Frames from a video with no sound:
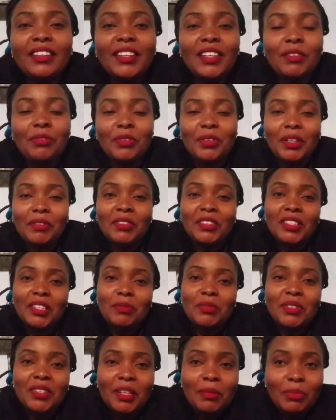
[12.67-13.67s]
If you have not
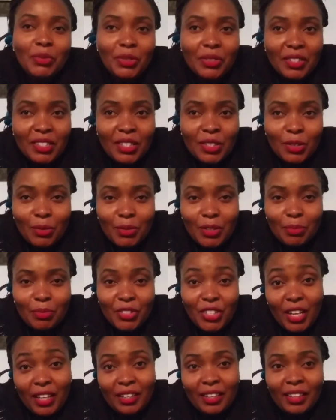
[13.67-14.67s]
subscribed to this YouTube
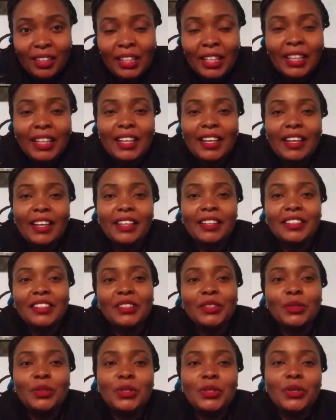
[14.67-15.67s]
channel, kindly
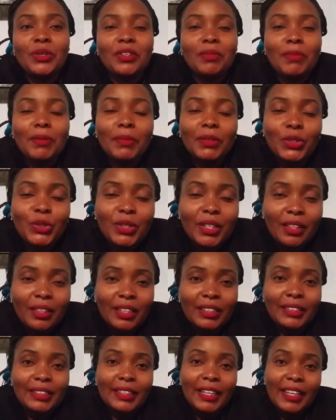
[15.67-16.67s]
do so. Remember to hit
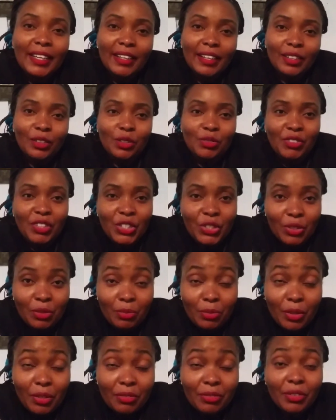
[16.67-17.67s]
that like and notification
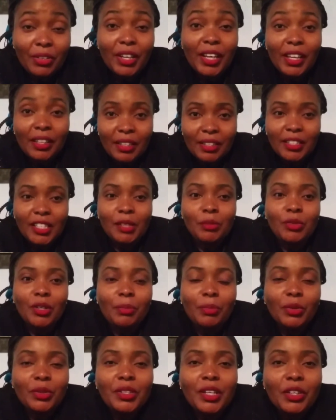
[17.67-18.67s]
bell for any time we
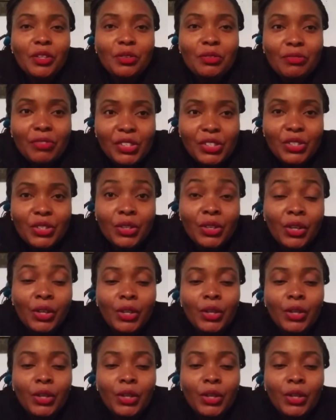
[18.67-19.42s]
upload a new video.